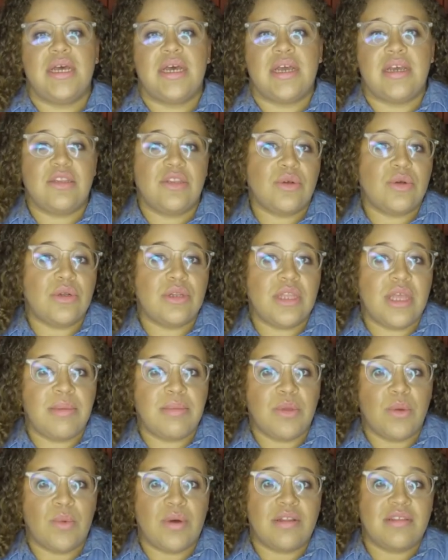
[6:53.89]
I told them
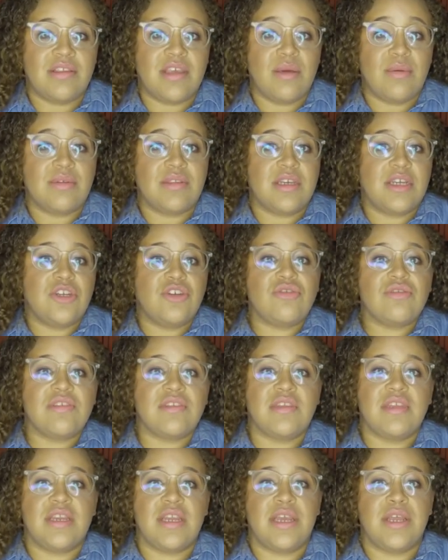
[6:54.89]
the ones I was
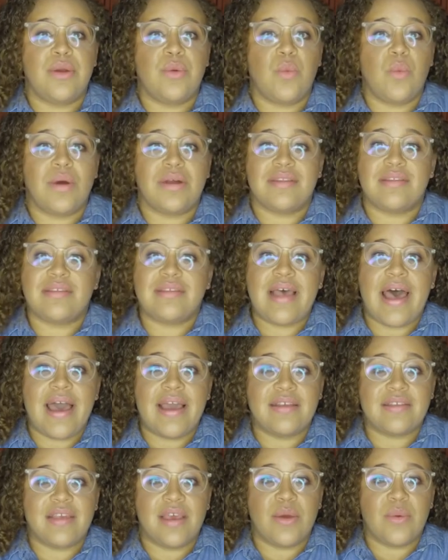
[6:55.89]
interested in, what
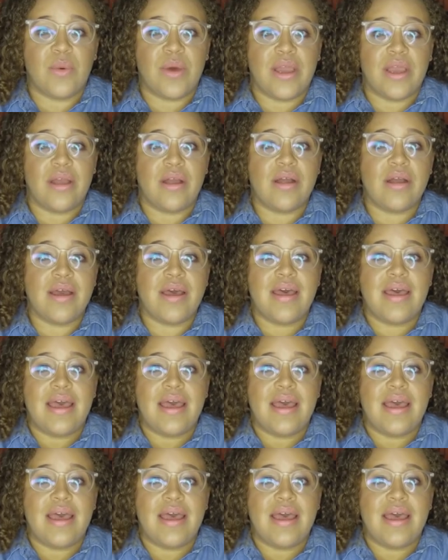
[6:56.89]
size I wear,